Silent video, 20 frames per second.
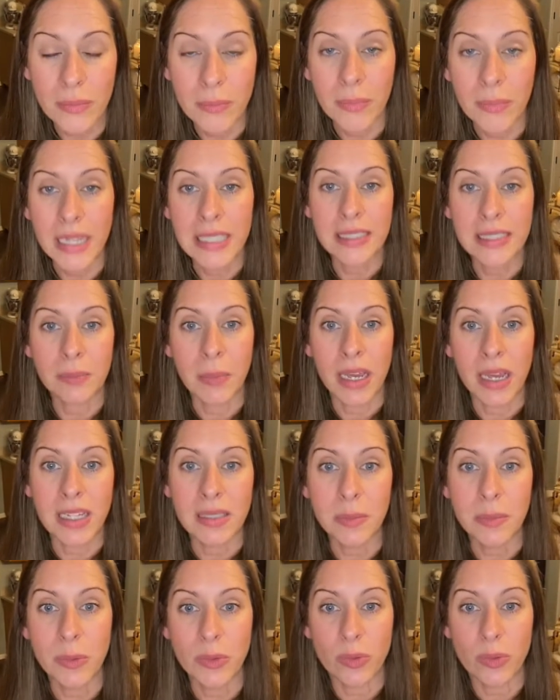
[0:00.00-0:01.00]
My
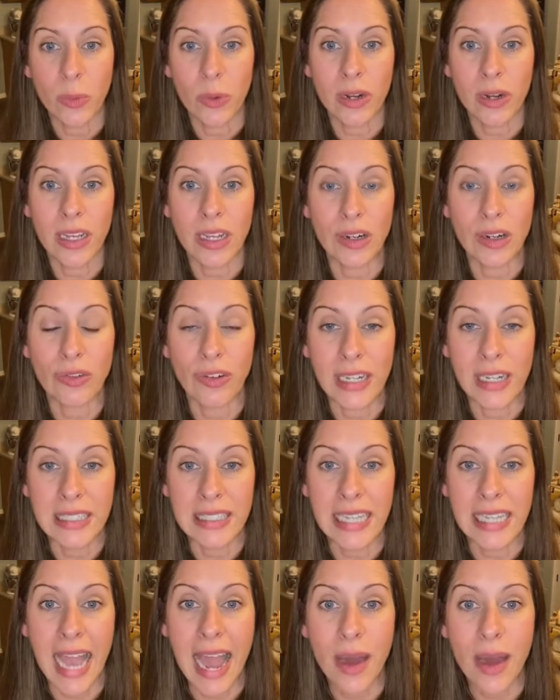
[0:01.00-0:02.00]
husband was working crazy
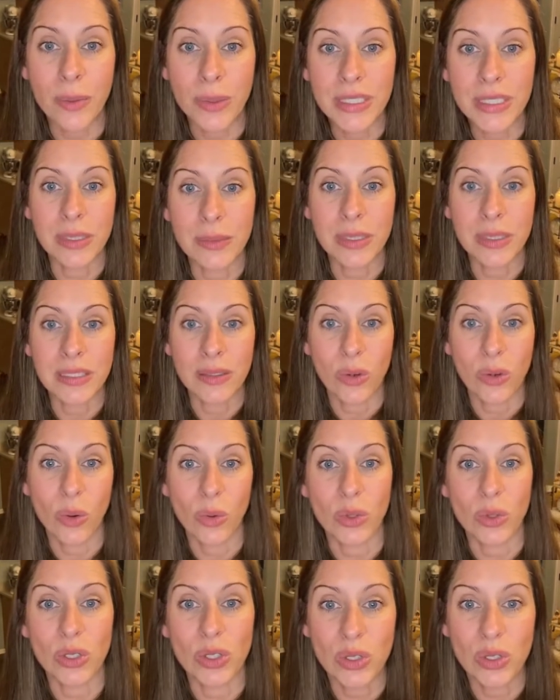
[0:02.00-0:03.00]
hours. He was still going
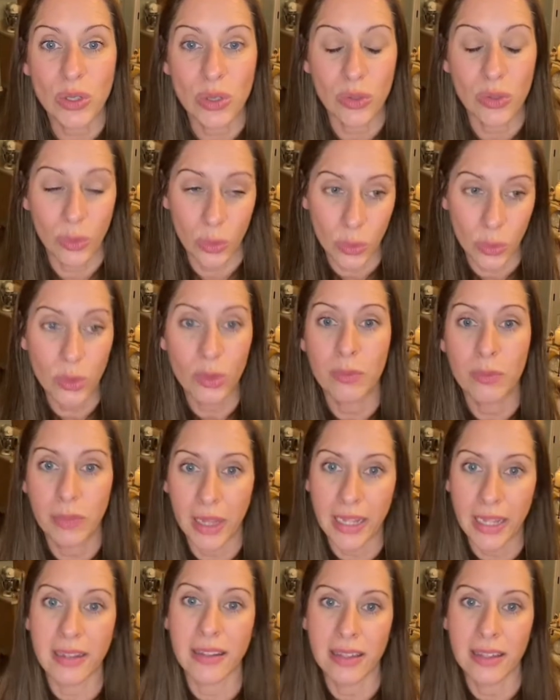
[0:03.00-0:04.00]
to school,
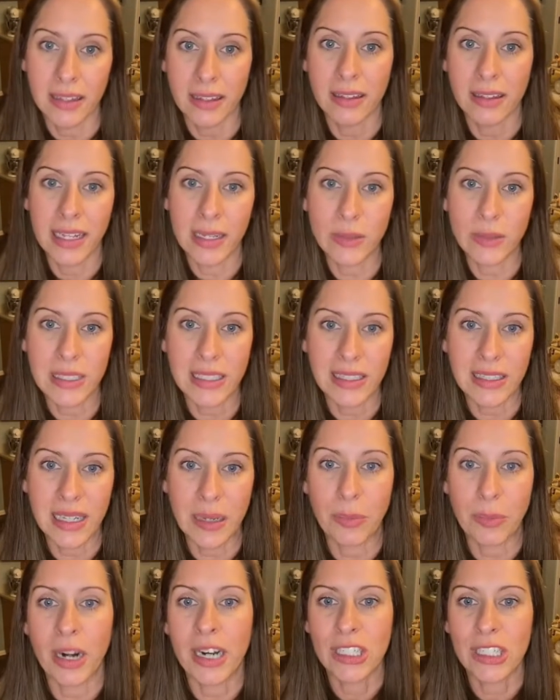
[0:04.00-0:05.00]
like he was still in the
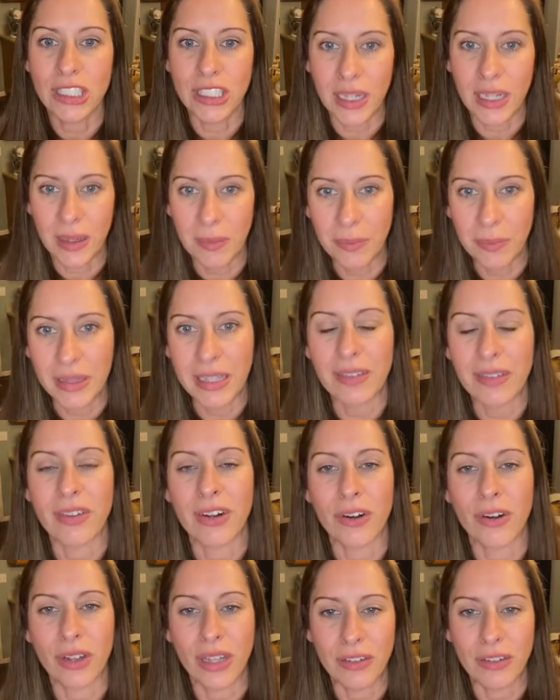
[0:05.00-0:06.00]
apprenticeship and leaving
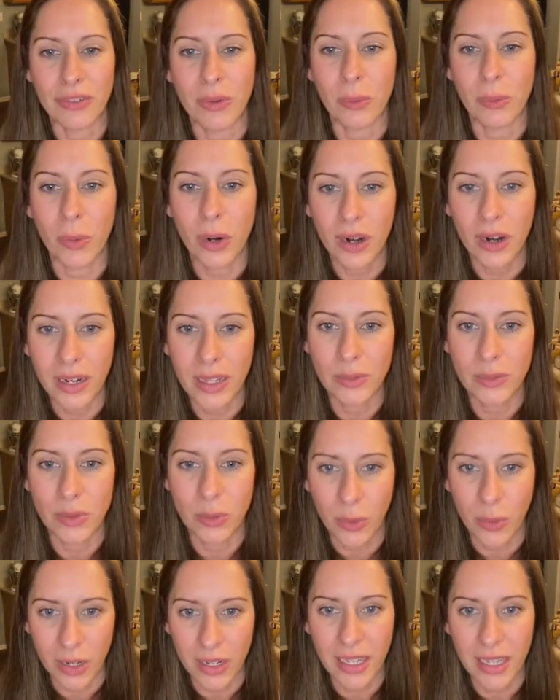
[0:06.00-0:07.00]
early for work. He was
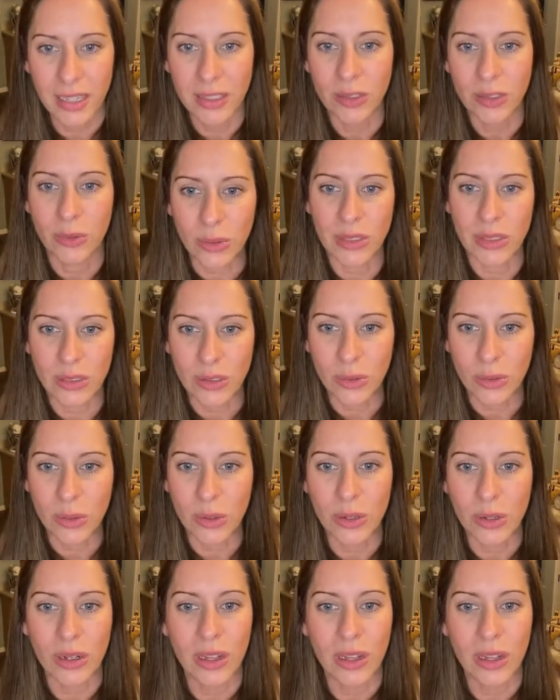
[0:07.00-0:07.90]
working and doing school.